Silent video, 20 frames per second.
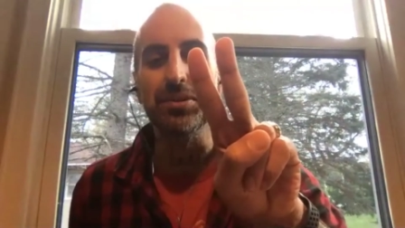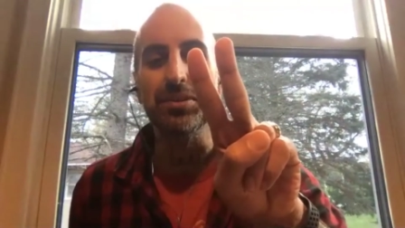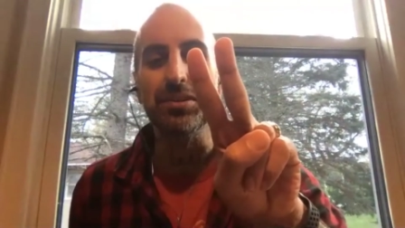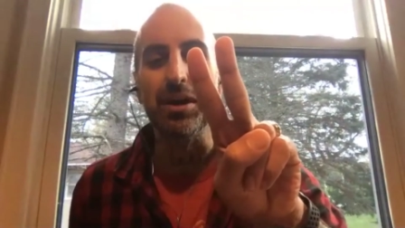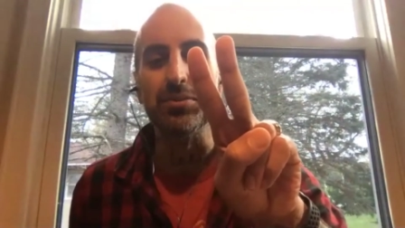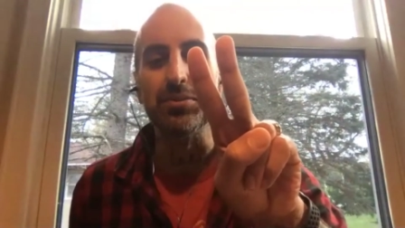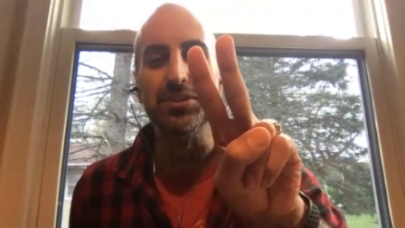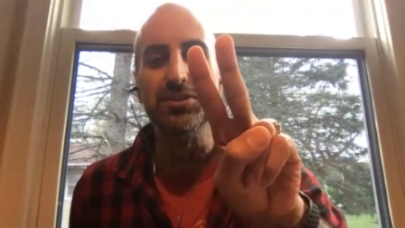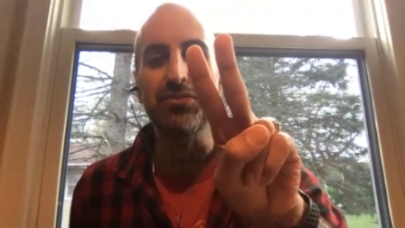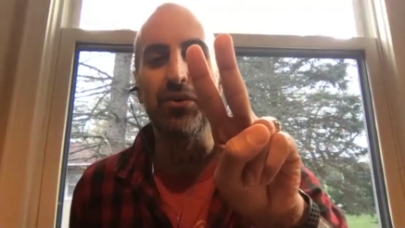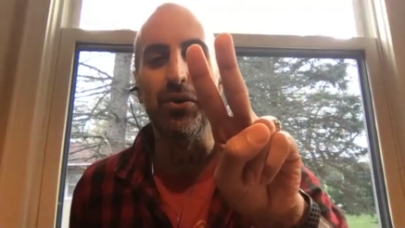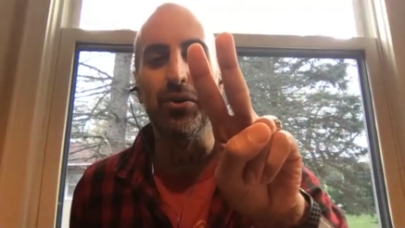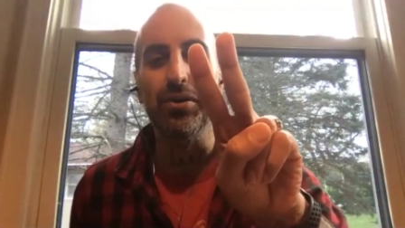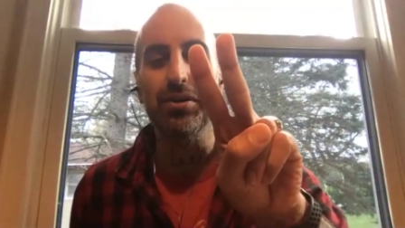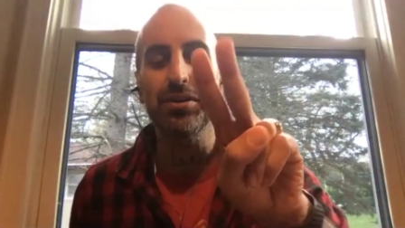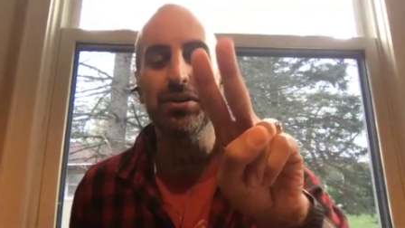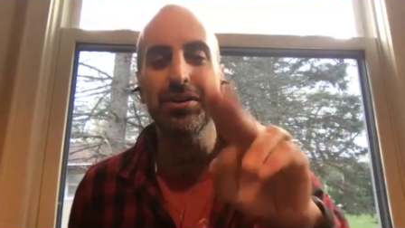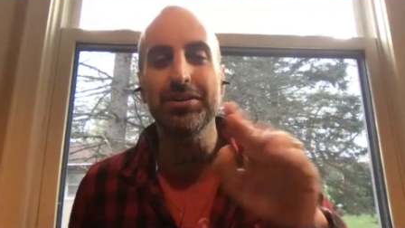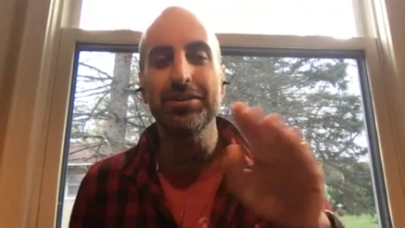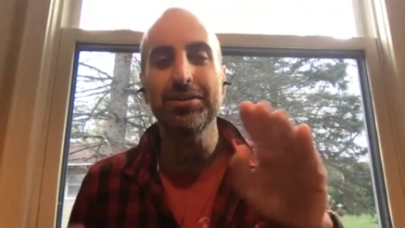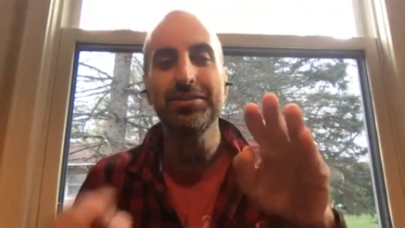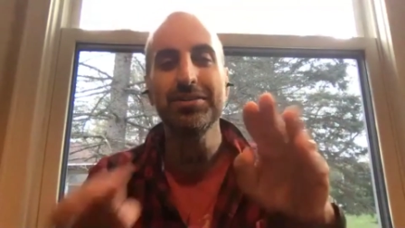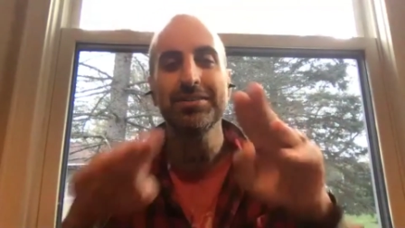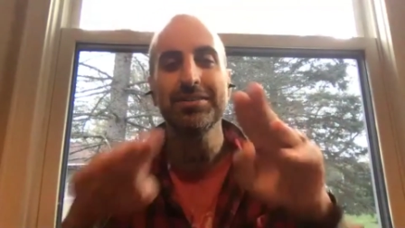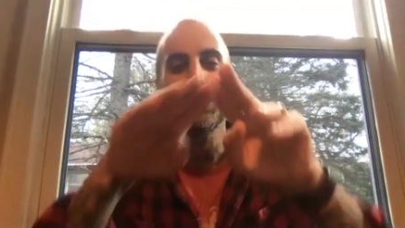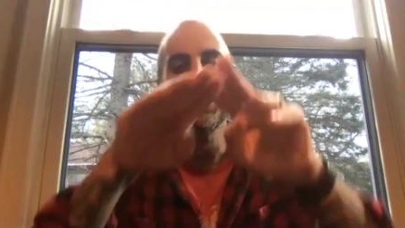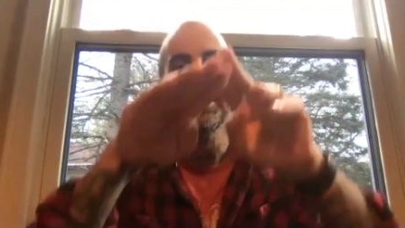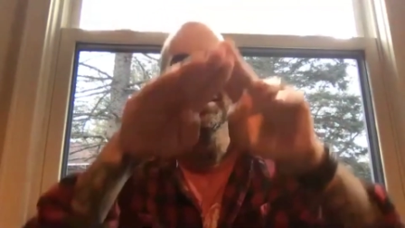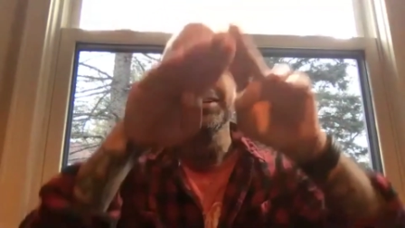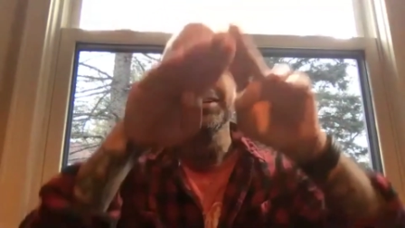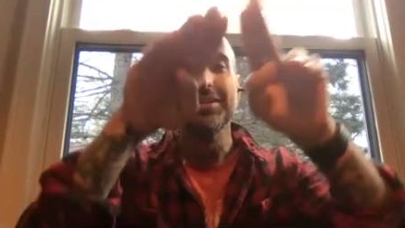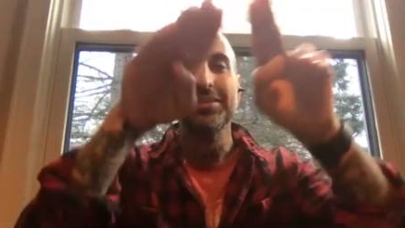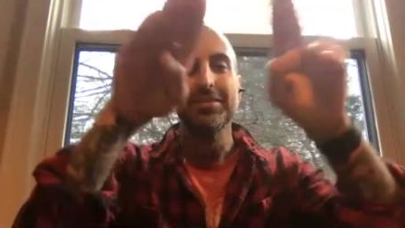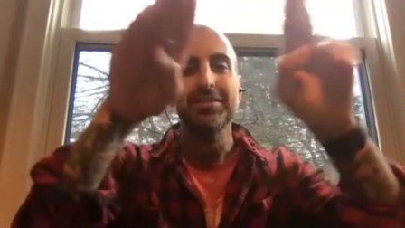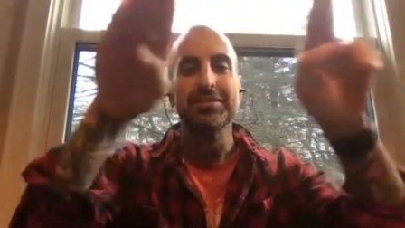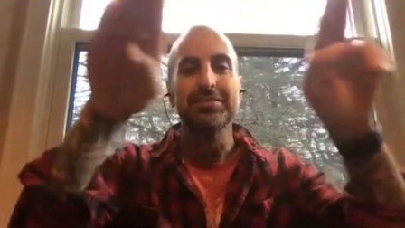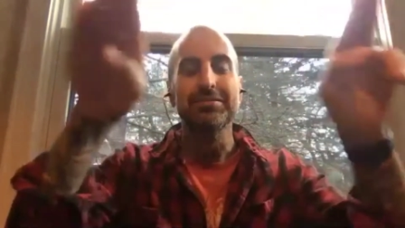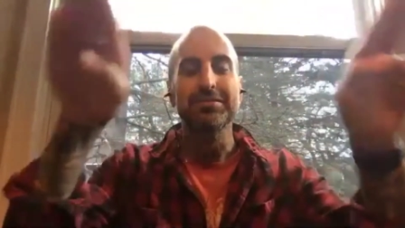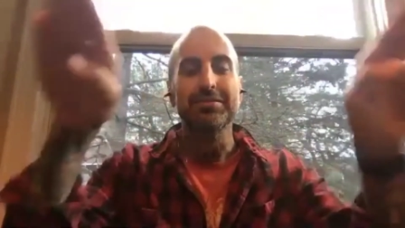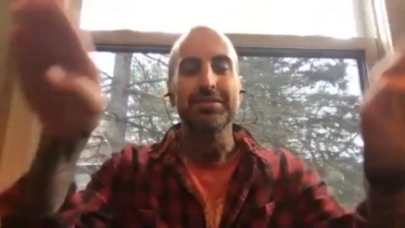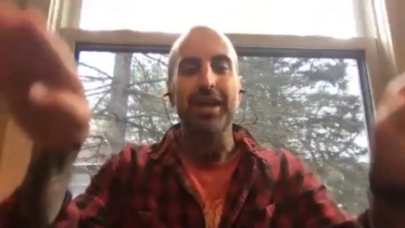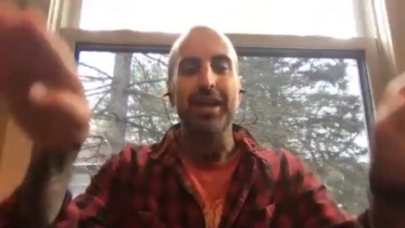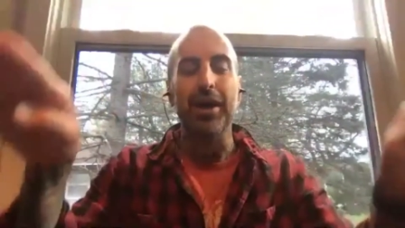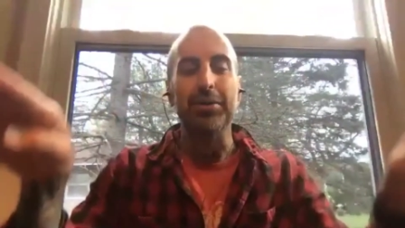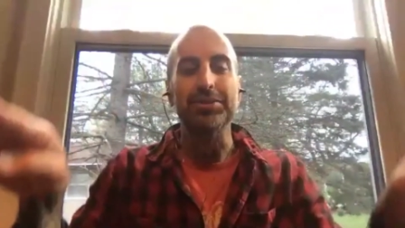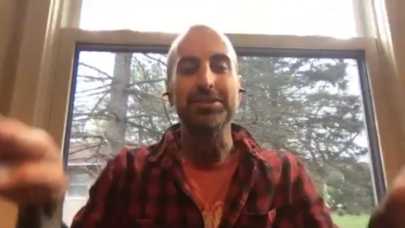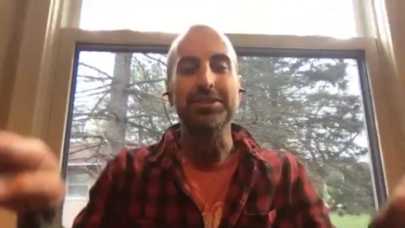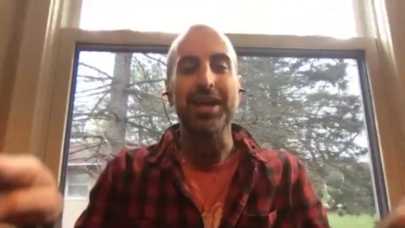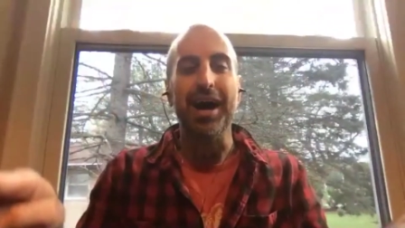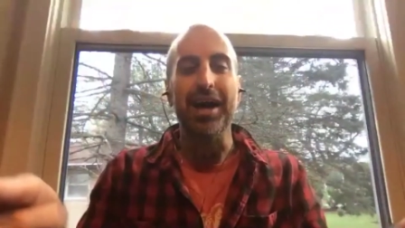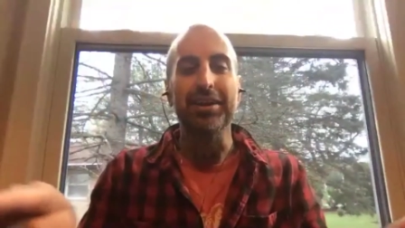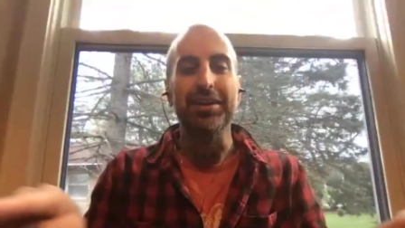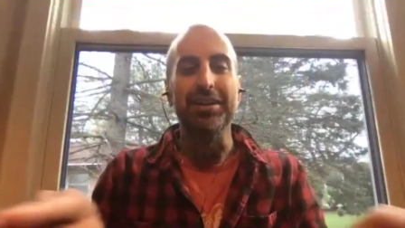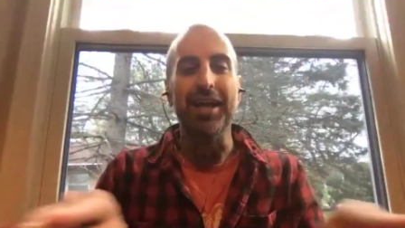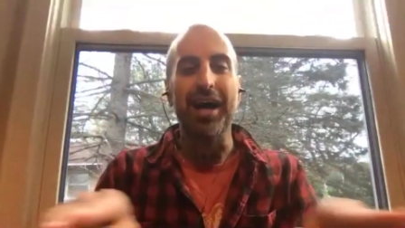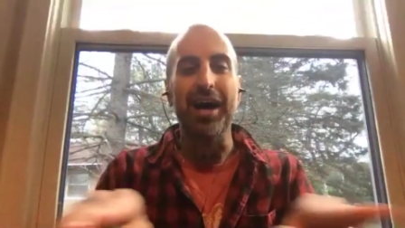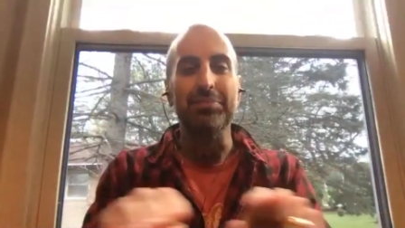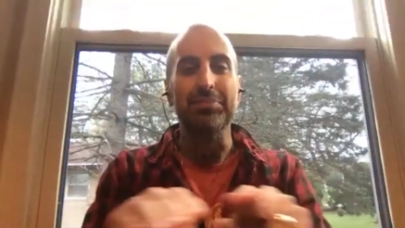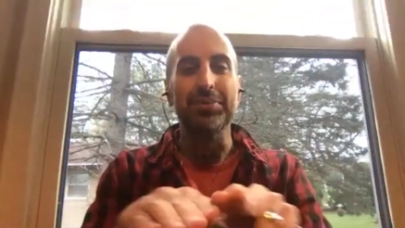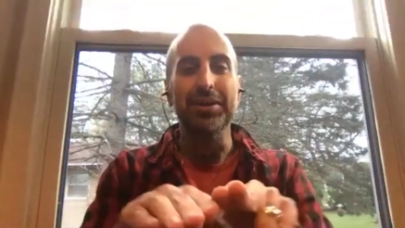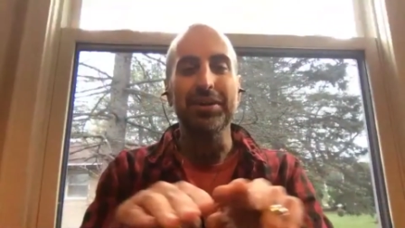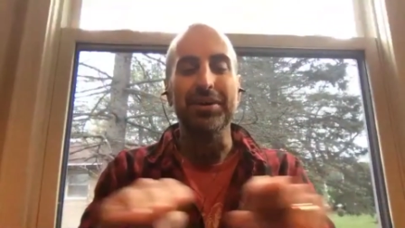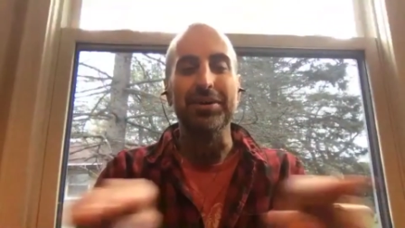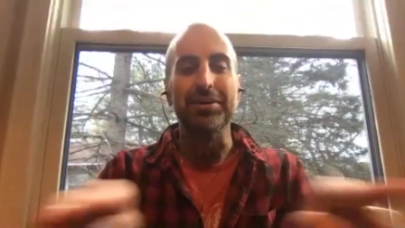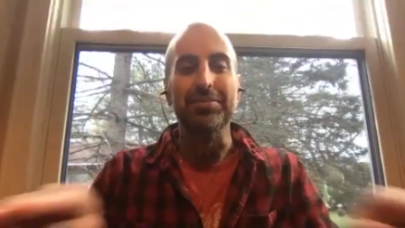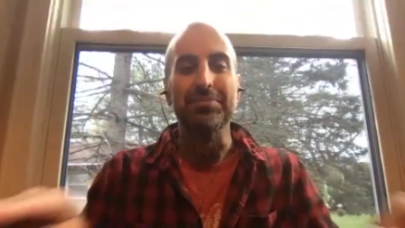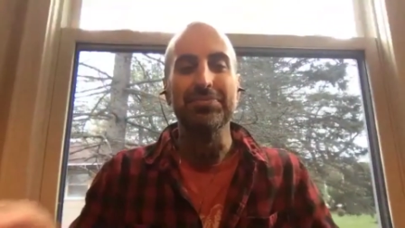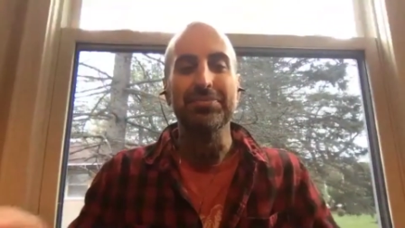that was foreign to you, now it's gotten a lot bigger.